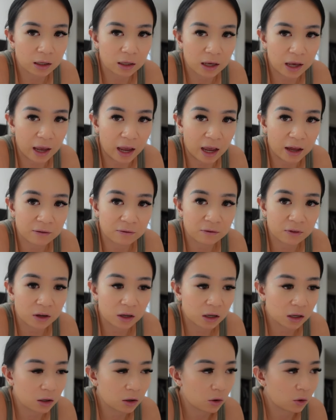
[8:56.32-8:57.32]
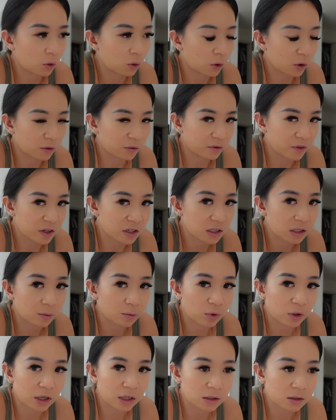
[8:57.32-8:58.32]
Canva or
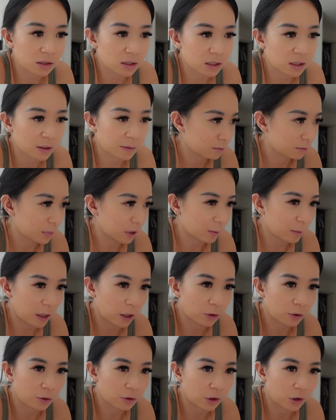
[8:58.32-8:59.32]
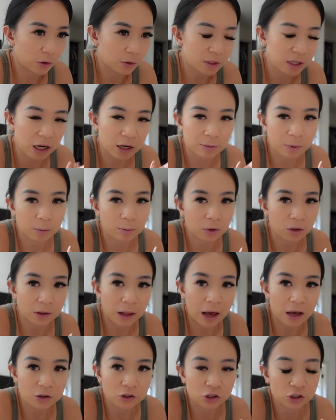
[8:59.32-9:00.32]
Vistaprint um, out of those, I remember
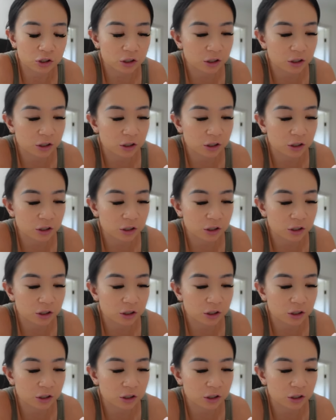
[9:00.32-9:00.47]
last